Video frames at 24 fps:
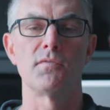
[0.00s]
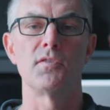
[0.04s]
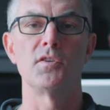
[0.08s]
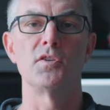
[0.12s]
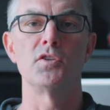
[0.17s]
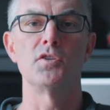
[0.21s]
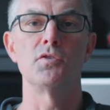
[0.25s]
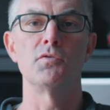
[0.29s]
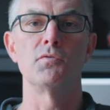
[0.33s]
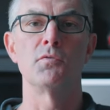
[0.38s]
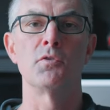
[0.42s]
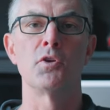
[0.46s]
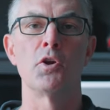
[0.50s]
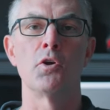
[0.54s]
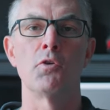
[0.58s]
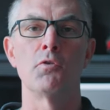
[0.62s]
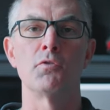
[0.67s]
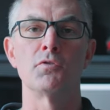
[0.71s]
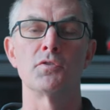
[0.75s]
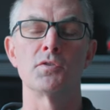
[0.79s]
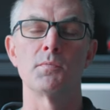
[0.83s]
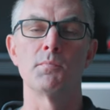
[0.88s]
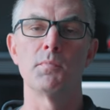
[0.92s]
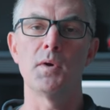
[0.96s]
if you do
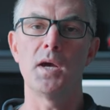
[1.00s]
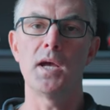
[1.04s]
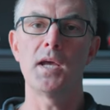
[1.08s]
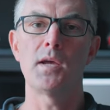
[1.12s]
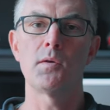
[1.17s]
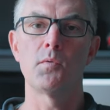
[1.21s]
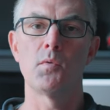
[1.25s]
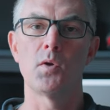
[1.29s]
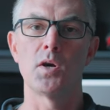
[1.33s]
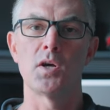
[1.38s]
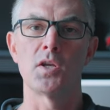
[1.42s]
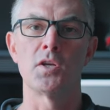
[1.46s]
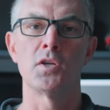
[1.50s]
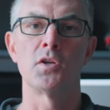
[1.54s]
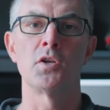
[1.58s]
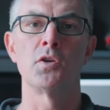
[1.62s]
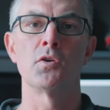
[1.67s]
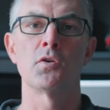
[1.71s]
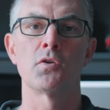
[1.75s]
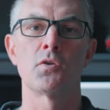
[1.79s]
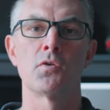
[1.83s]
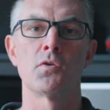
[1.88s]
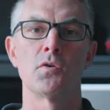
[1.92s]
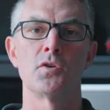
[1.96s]
go to buy one,
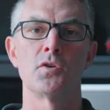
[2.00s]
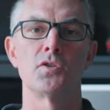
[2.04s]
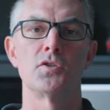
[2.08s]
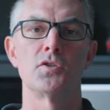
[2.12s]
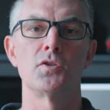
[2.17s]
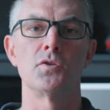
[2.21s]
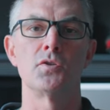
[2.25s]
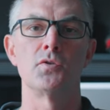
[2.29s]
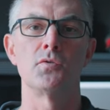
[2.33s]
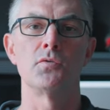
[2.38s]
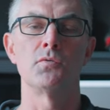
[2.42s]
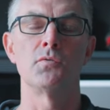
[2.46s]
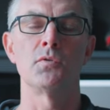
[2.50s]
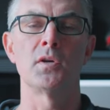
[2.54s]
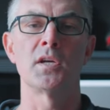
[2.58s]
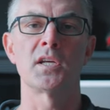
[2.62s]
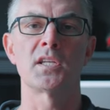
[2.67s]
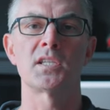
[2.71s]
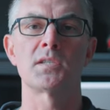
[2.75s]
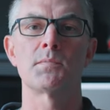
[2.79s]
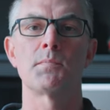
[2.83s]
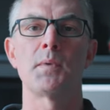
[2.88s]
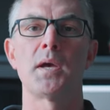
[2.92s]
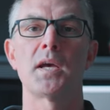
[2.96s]
you're going to
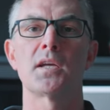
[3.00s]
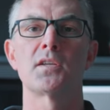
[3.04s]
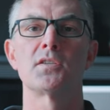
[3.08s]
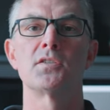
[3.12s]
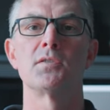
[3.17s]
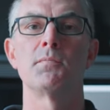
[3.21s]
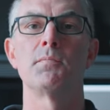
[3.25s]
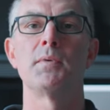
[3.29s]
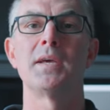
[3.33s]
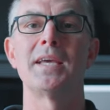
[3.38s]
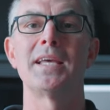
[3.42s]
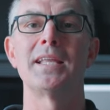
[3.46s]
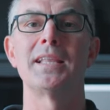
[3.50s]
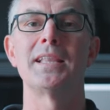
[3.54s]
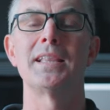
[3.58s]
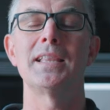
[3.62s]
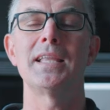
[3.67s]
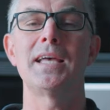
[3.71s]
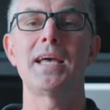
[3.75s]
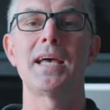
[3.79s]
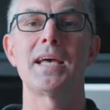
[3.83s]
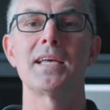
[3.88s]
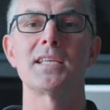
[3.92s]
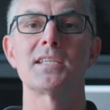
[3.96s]
expect to pay
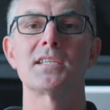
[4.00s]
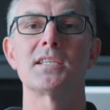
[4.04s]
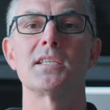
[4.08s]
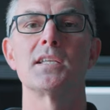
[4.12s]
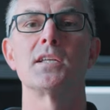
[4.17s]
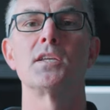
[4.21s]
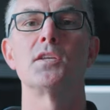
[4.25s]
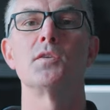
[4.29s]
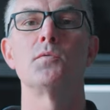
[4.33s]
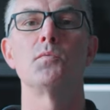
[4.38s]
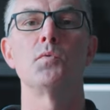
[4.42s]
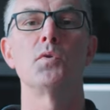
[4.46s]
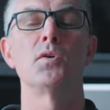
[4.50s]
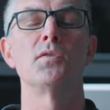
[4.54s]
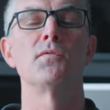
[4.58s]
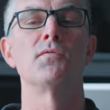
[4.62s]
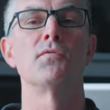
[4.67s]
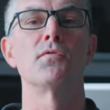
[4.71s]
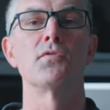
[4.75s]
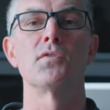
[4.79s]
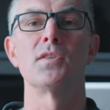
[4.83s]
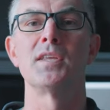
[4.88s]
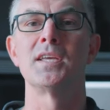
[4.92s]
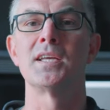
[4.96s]
less than you would
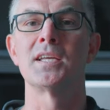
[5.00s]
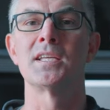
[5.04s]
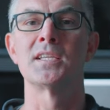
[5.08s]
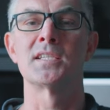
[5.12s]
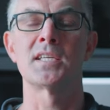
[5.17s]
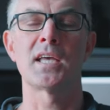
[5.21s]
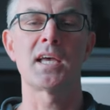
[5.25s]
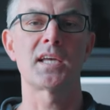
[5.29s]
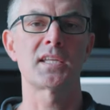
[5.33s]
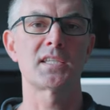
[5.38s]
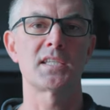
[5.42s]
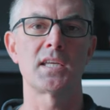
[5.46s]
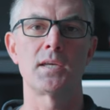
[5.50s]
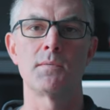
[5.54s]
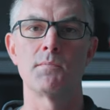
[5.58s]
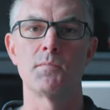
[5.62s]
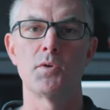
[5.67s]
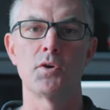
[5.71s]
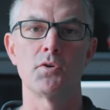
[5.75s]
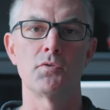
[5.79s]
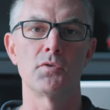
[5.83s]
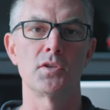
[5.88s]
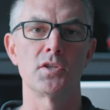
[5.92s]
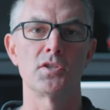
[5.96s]
for the exact same
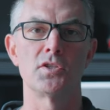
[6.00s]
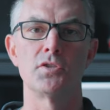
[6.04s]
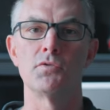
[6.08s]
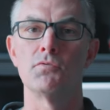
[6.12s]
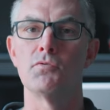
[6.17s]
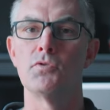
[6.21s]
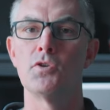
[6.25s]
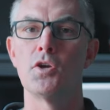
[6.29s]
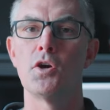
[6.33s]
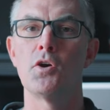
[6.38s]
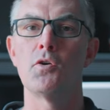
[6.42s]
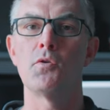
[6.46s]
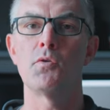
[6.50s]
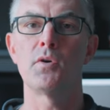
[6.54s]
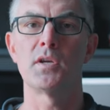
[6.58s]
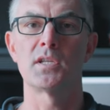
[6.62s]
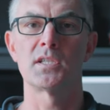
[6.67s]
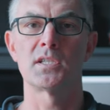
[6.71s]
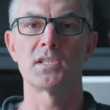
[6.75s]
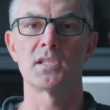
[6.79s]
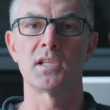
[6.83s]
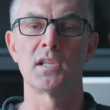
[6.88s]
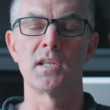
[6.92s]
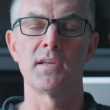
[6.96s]
boat that you know
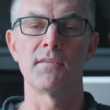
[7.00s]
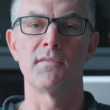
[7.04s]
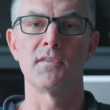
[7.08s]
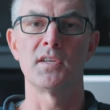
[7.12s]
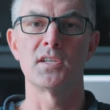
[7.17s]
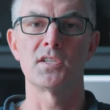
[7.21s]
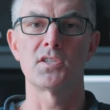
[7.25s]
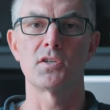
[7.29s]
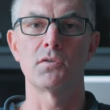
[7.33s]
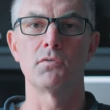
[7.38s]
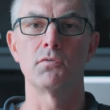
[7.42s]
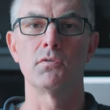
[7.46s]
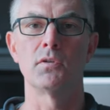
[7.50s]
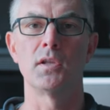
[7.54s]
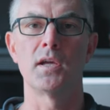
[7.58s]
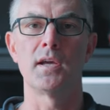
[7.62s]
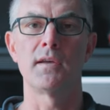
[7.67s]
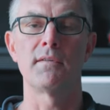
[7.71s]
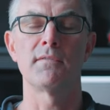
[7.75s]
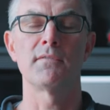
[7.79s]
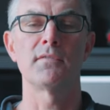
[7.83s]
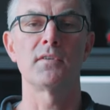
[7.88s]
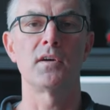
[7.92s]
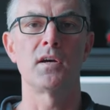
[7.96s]
has lived its whole
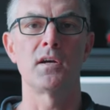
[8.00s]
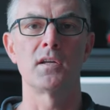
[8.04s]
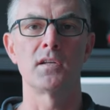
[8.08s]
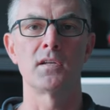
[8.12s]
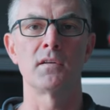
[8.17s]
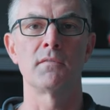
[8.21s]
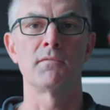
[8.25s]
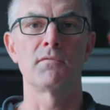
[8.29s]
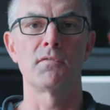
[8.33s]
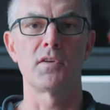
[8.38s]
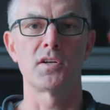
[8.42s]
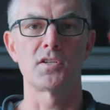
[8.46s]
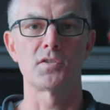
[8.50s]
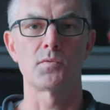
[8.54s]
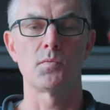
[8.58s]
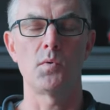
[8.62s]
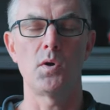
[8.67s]
life on fresh